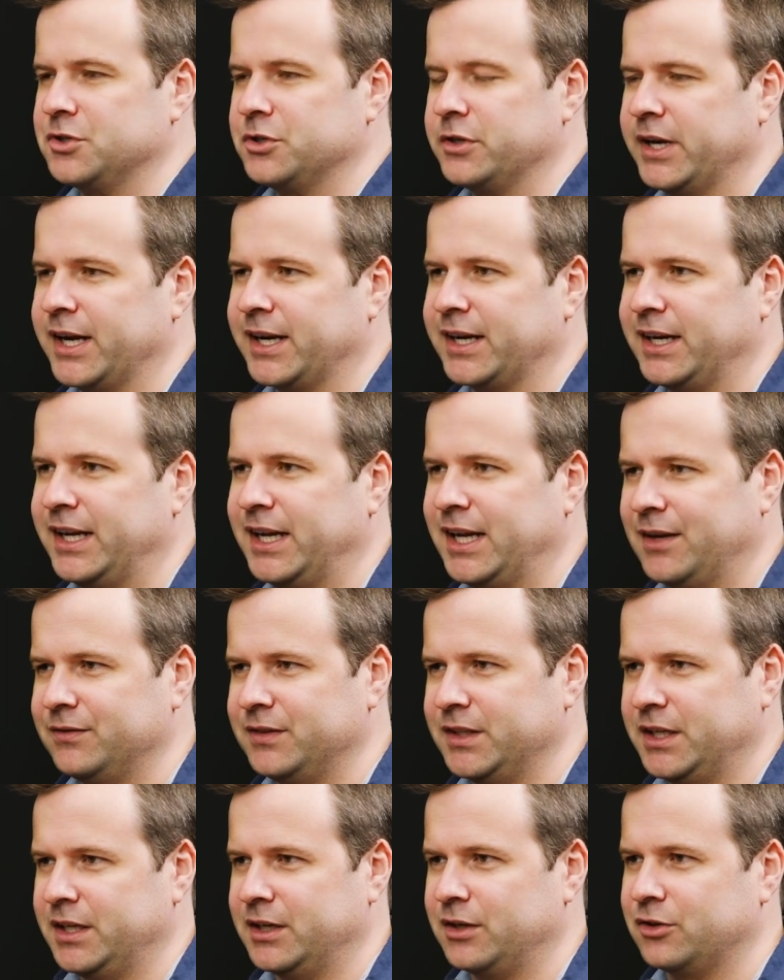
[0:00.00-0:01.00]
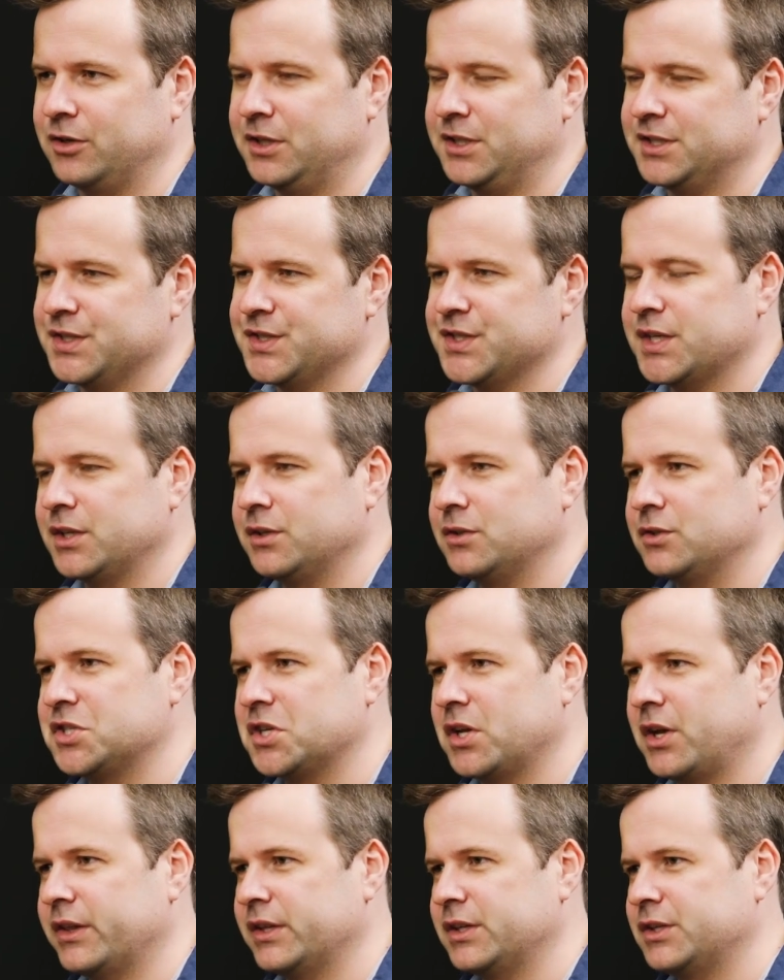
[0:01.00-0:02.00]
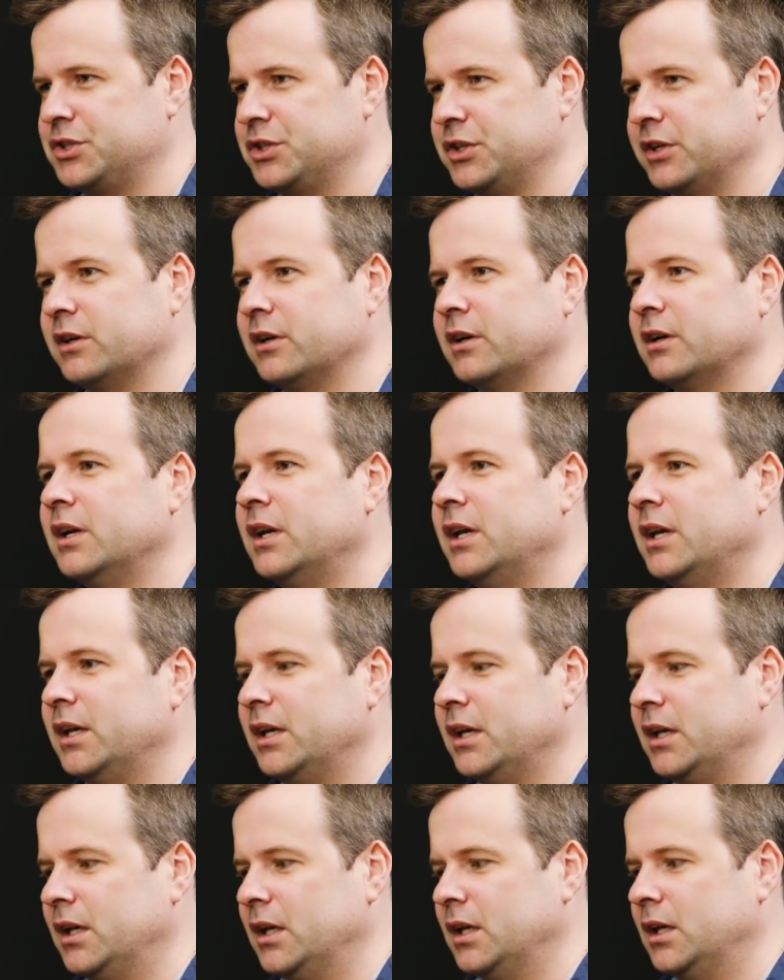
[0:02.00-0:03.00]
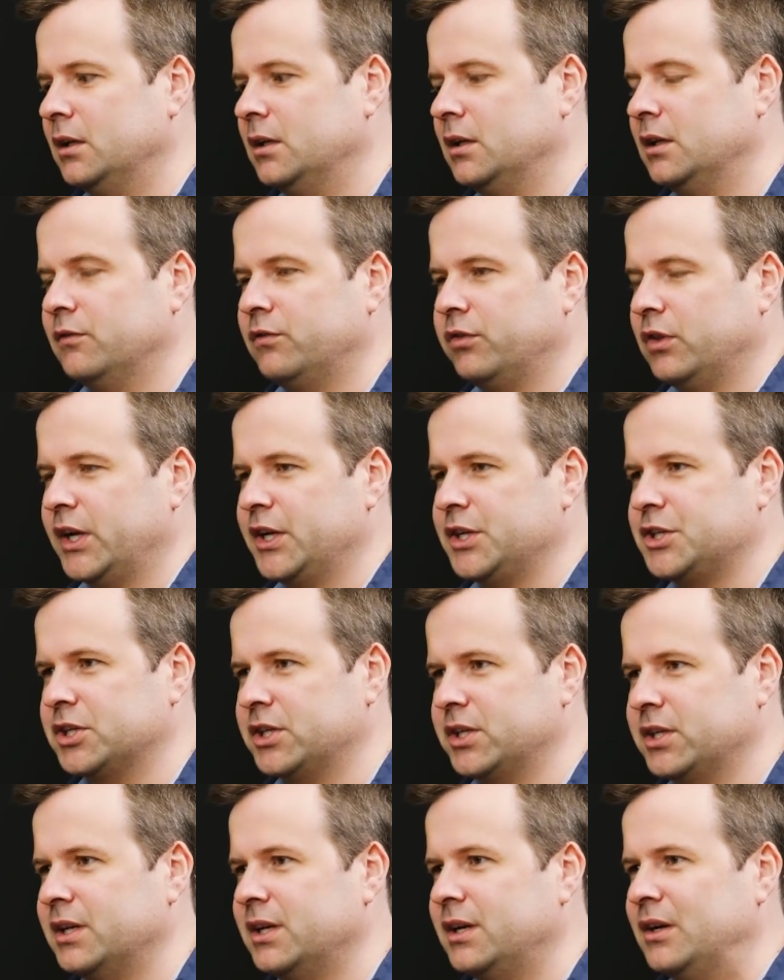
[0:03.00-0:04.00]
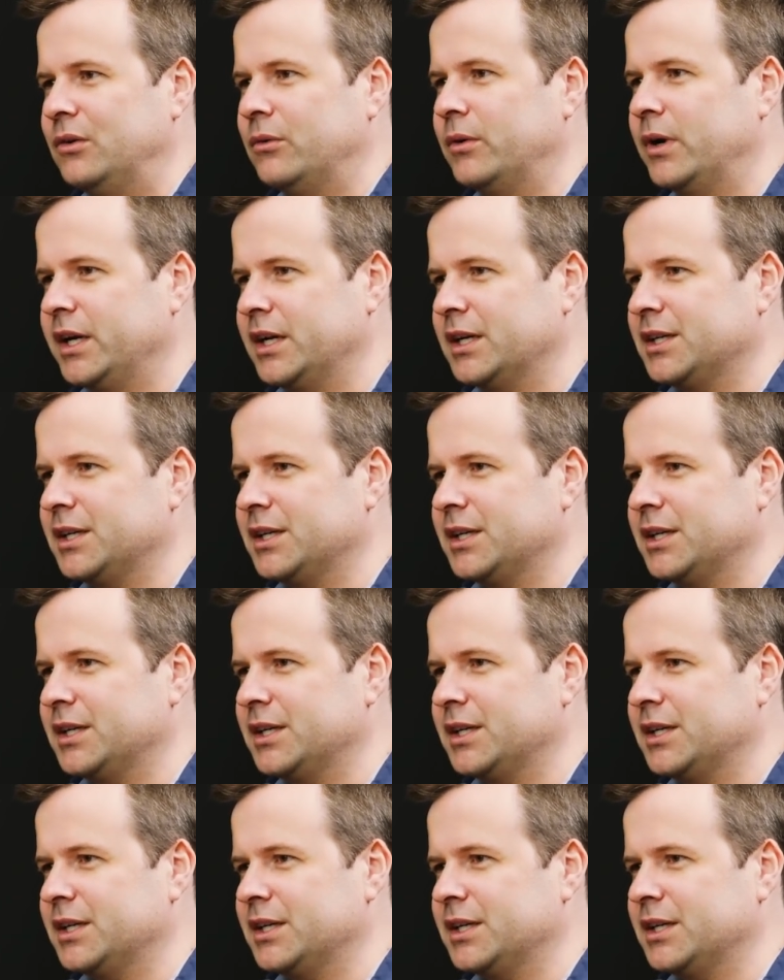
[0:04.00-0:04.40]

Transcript: you're not going to have the increases that you saw this year, in inflation, right?